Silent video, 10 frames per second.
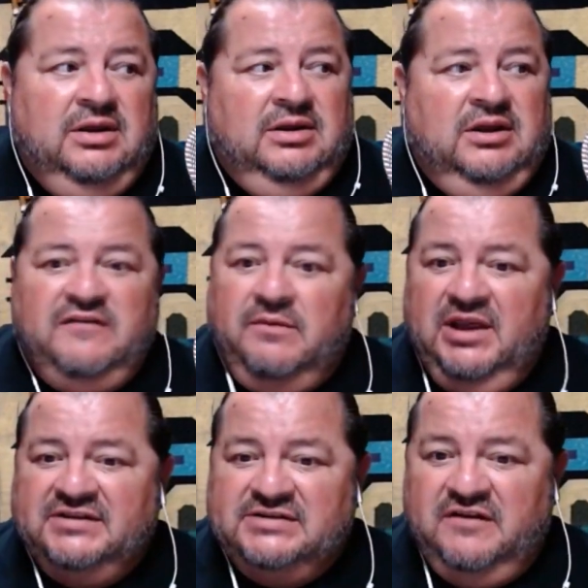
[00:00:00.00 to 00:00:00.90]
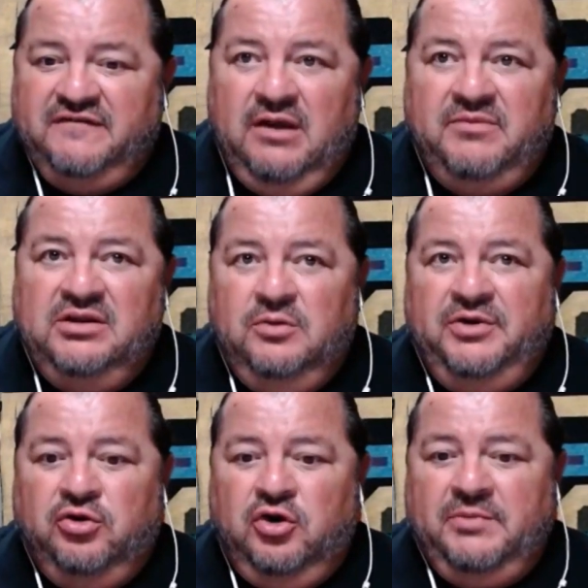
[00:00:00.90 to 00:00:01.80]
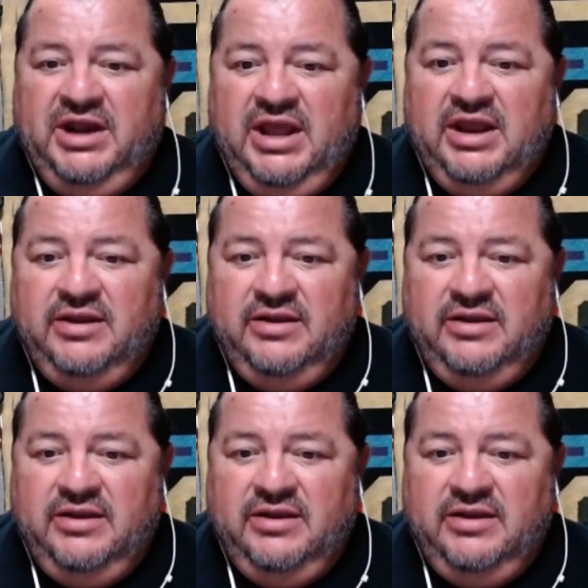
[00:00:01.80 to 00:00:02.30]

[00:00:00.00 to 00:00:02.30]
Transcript: If I make it to 75, I'll be a little bit older than my dad.